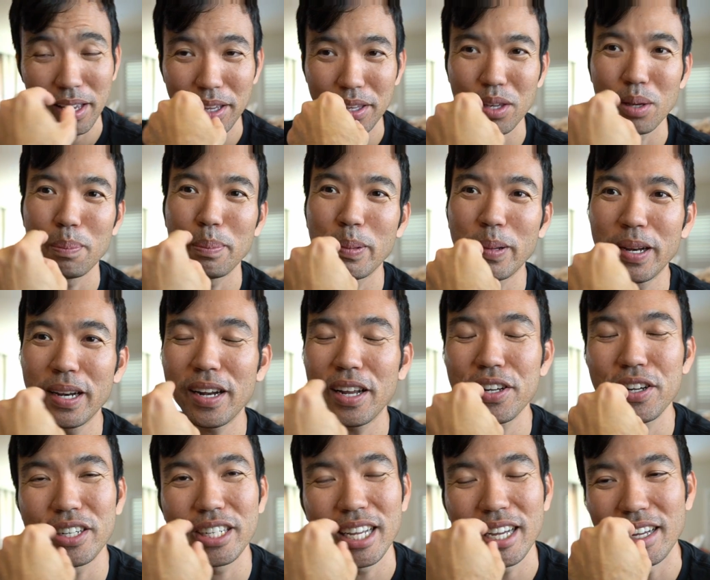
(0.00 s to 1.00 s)
you'll put it on
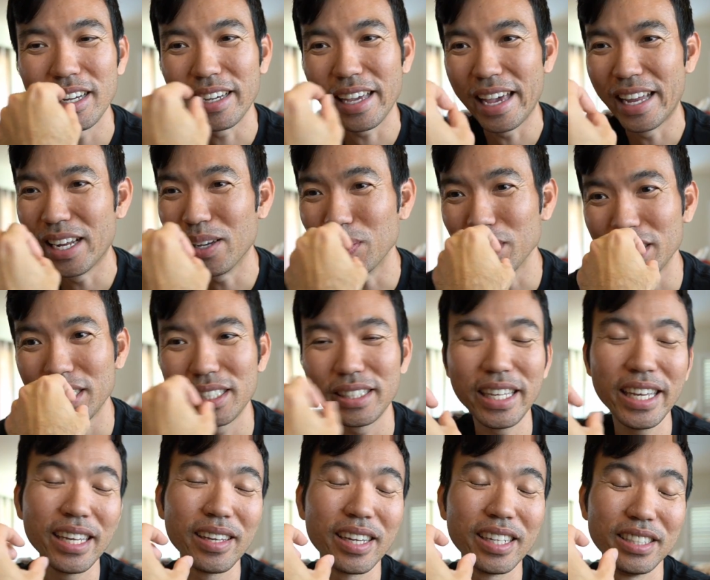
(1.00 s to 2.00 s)
your tongue and it will
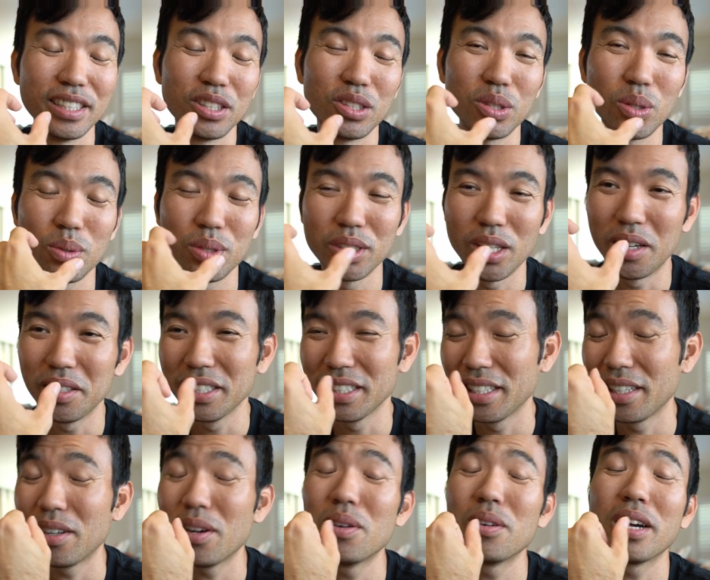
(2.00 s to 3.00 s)
sting because it's so salty. It's
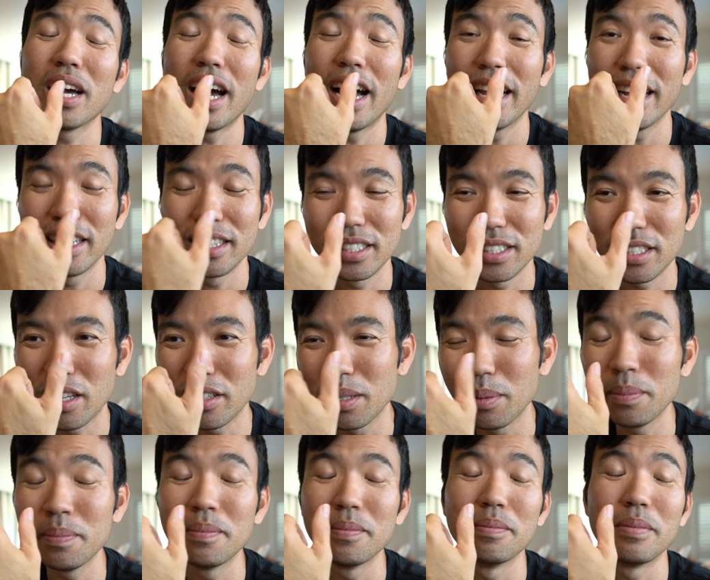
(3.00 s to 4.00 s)
like, oh God, it's salty,
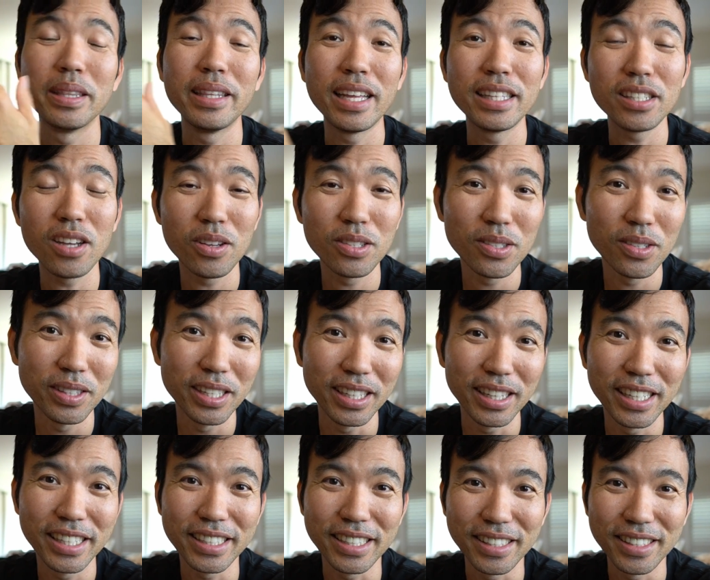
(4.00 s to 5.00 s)
but that's also
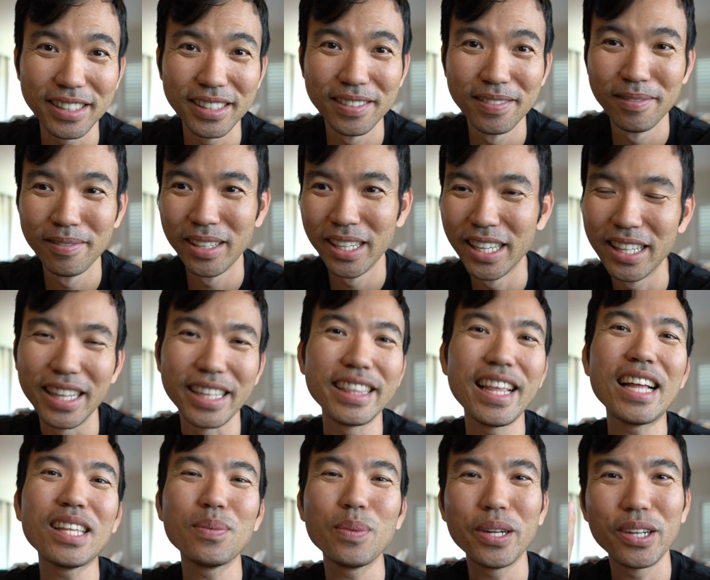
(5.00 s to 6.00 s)
delicious. Like
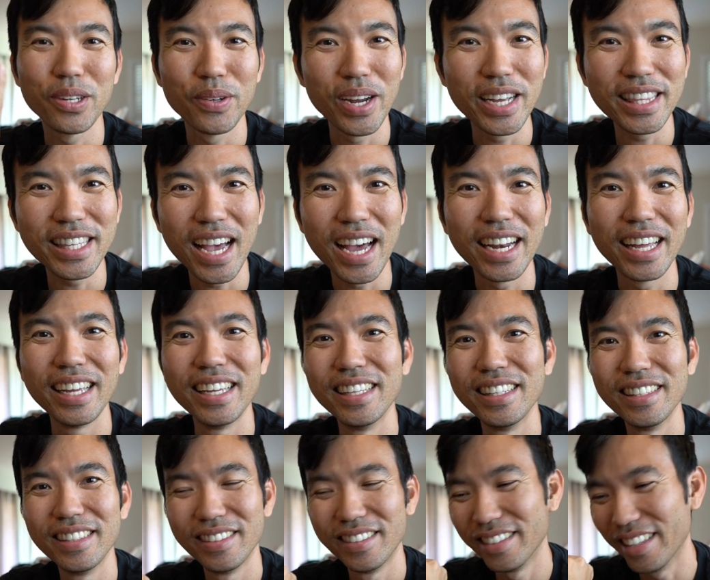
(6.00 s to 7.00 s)
that's what a great tare,
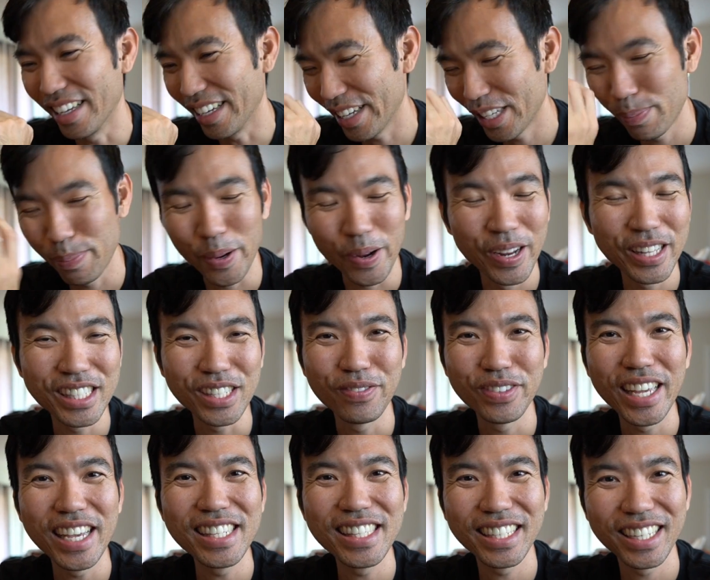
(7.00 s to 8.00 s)
the experience of
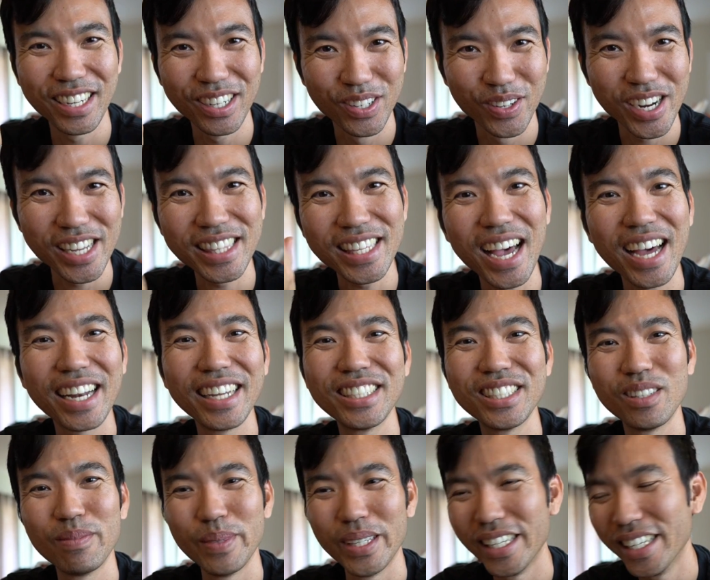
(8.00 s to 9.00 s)
tasting a great tare
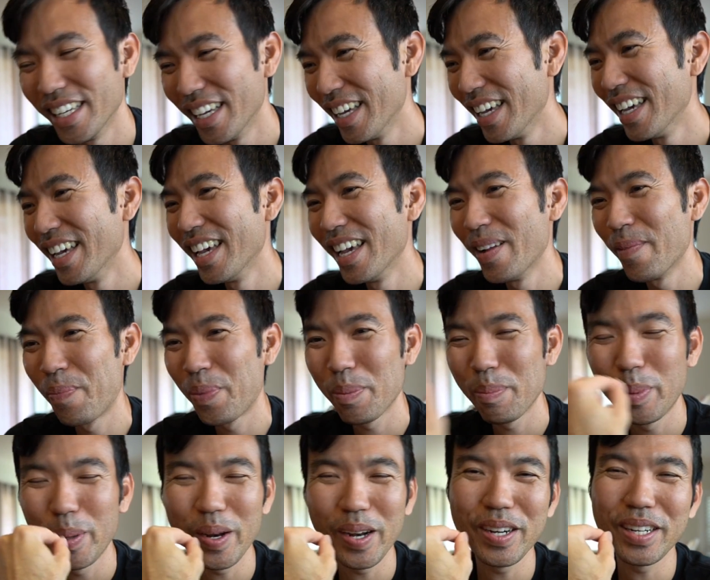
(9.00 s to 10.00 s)
should be.
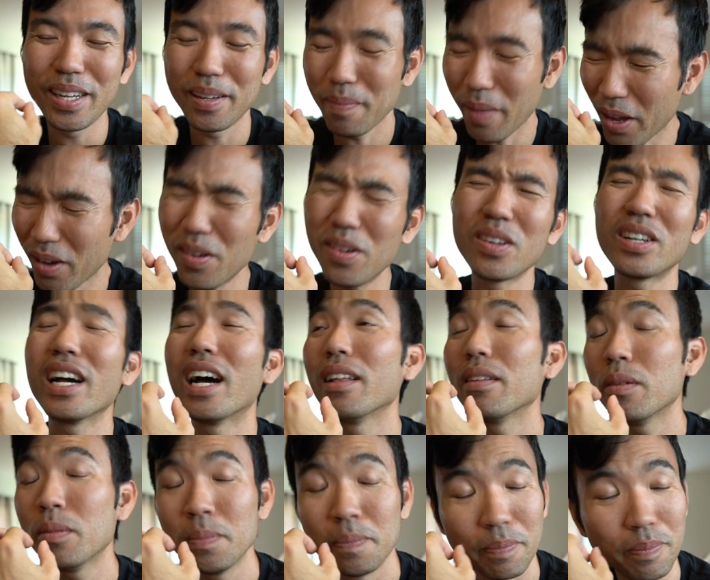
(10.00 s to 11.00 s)
Put it on your tongue, like, oh God,
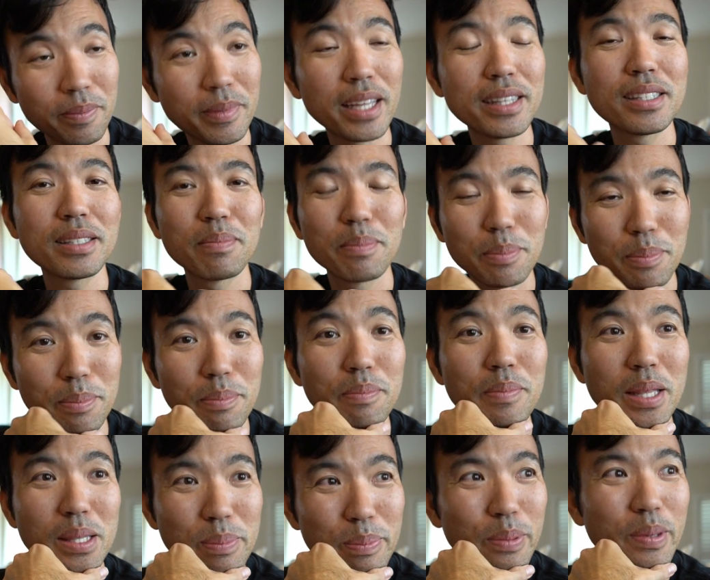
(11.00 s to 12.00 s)
that's
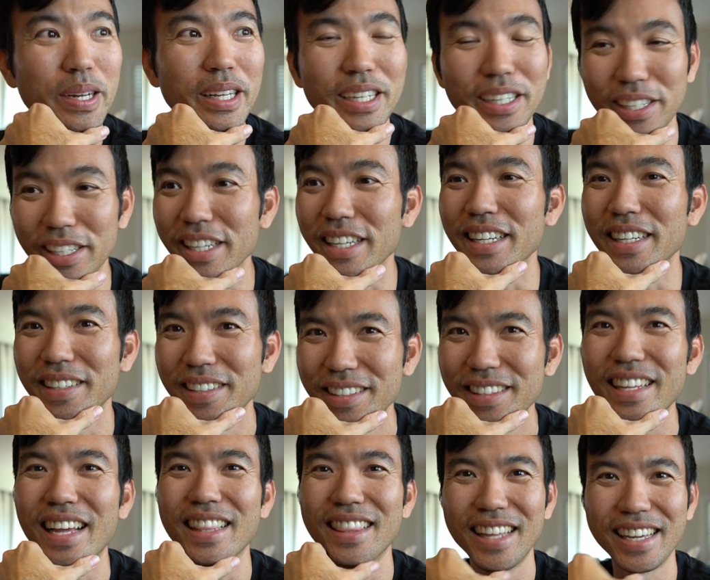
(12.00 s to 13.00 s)
pretty good.
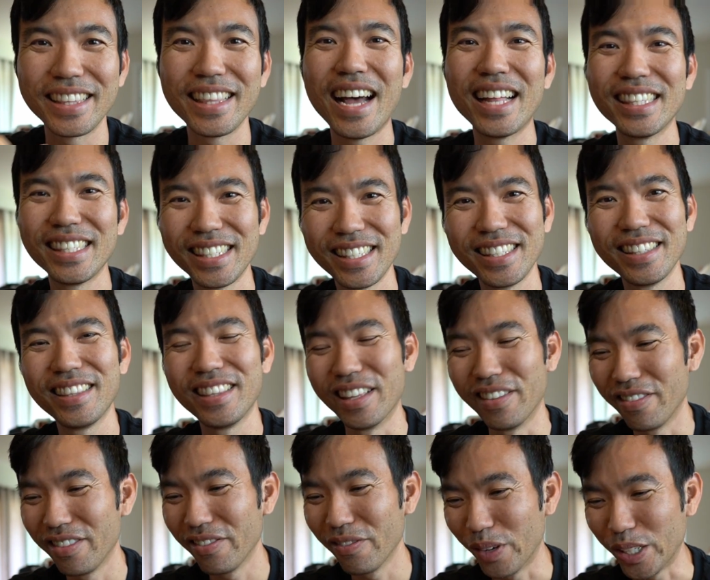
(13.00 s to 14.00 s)
That's
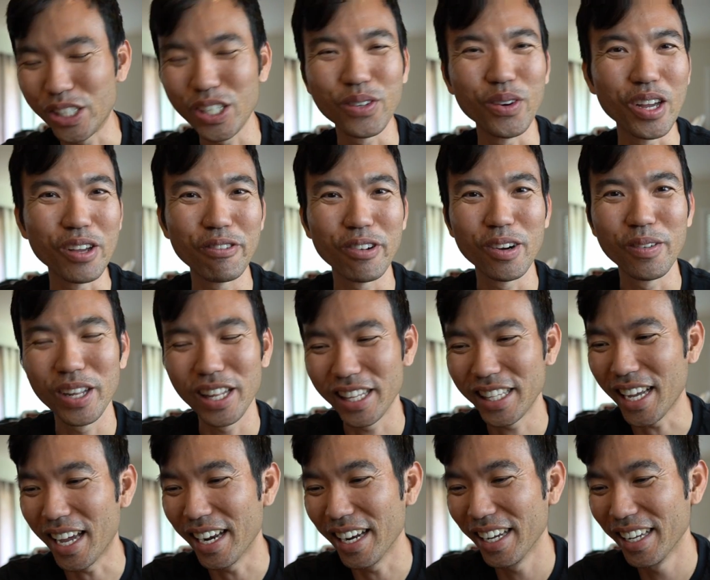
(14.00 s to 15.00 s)
what you're going for with a
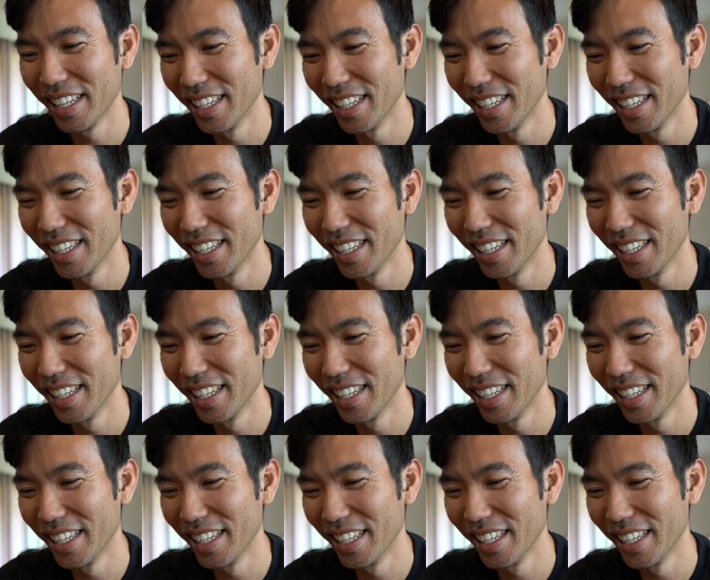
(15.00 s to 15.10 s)
tare.